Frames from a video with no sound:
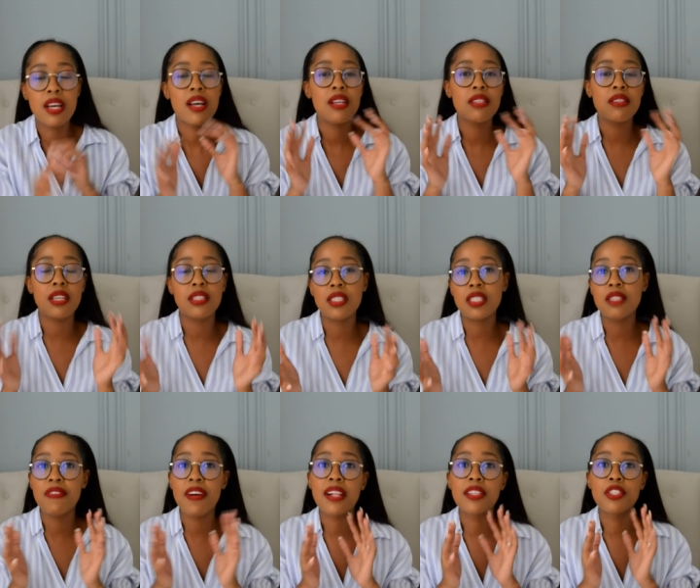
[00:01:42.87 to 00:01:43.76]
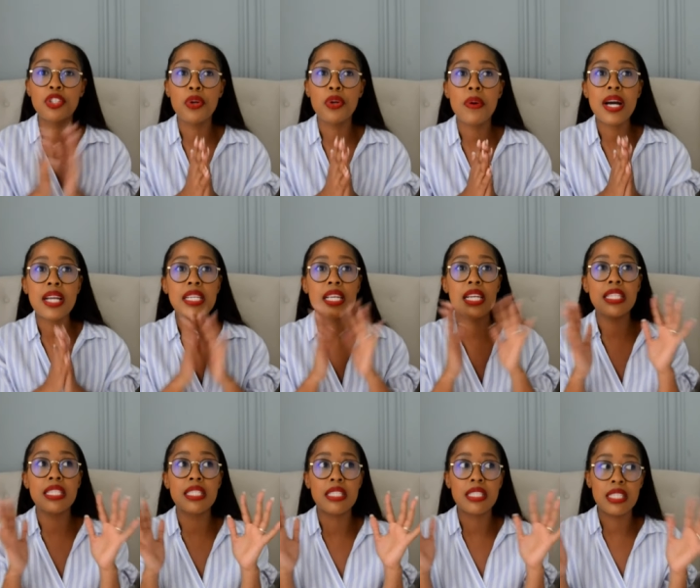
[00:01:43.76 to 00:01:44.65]
So I just felt, you know what,
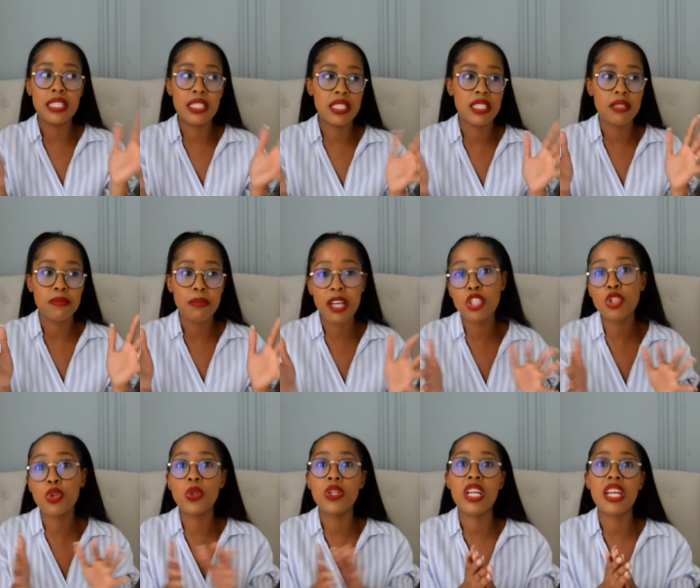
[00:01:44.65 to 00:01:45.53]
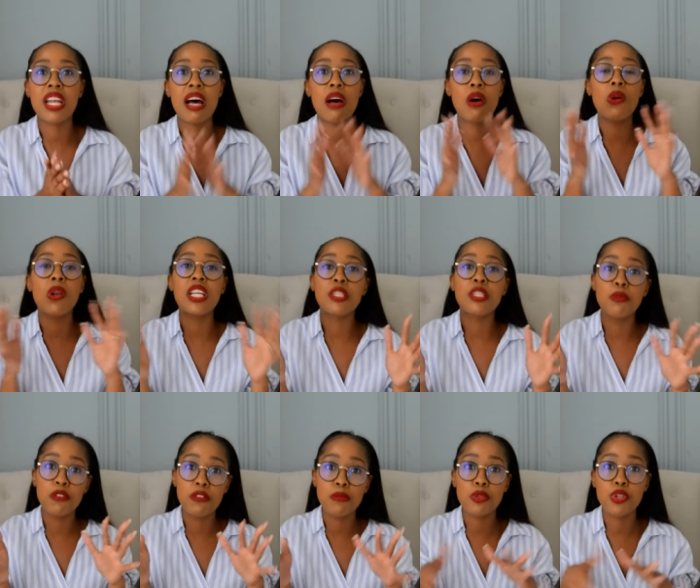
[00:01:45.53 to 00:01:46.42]
he's much older now, let's
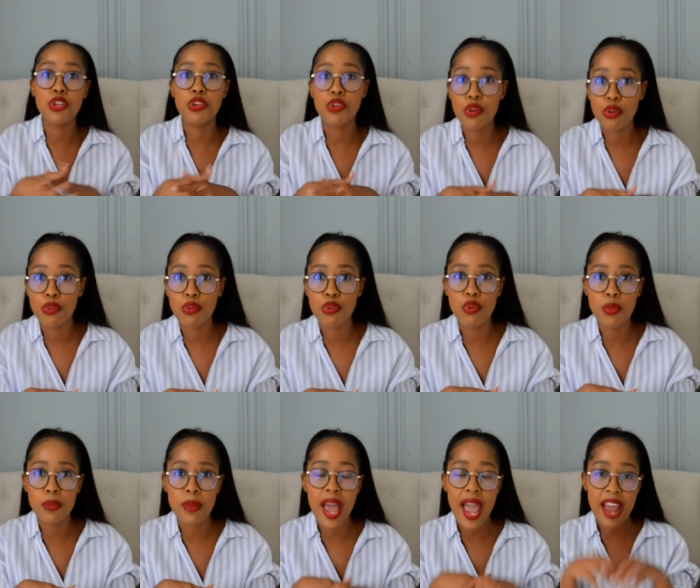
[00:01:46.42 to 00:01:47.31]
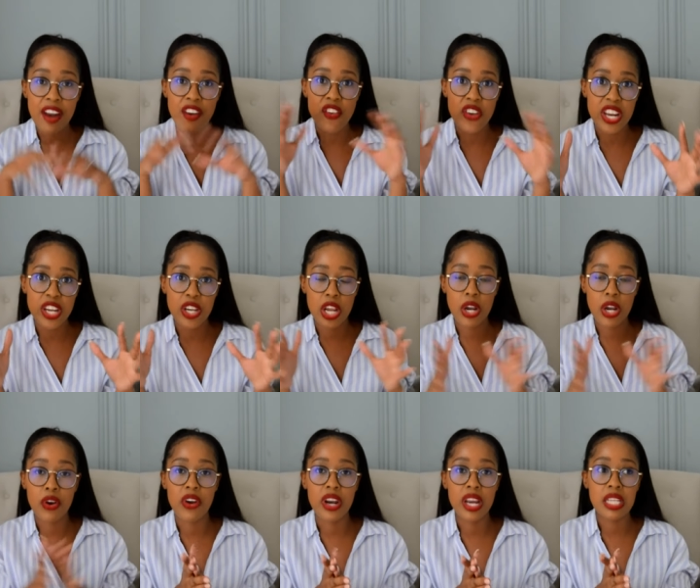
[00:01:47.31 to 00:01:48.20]
move him to a new room and
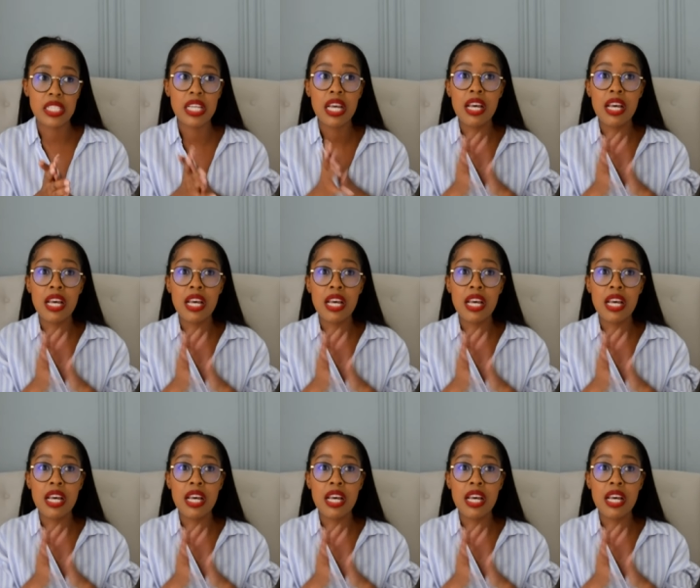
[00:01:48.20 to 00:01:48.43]
redecorate.